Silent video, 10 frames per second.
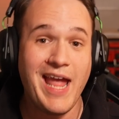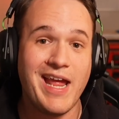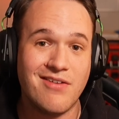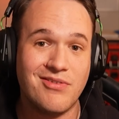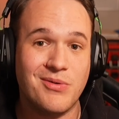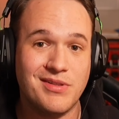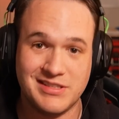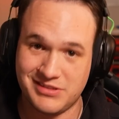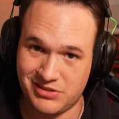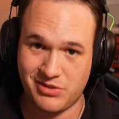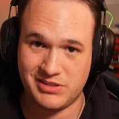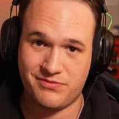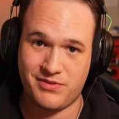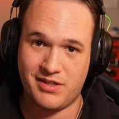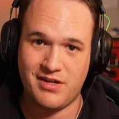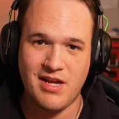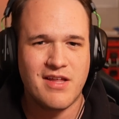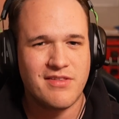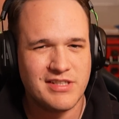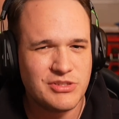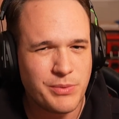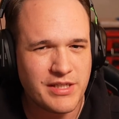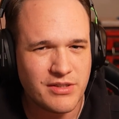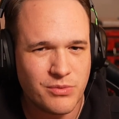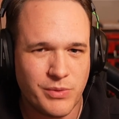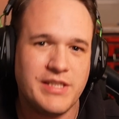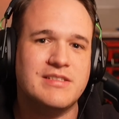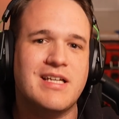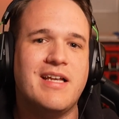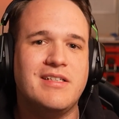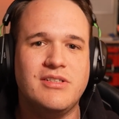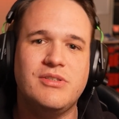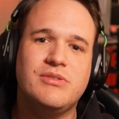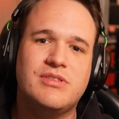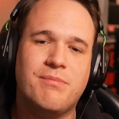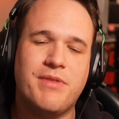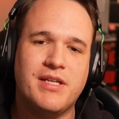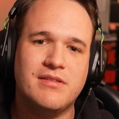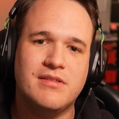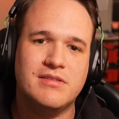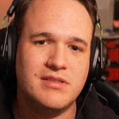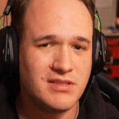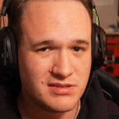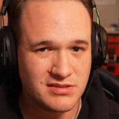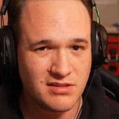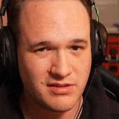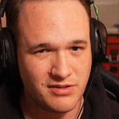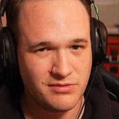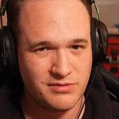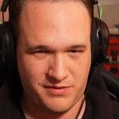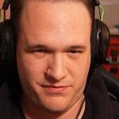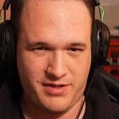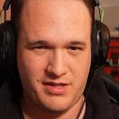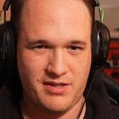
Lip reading: everyone, this is Christopher. This week we decided to do something just a little different.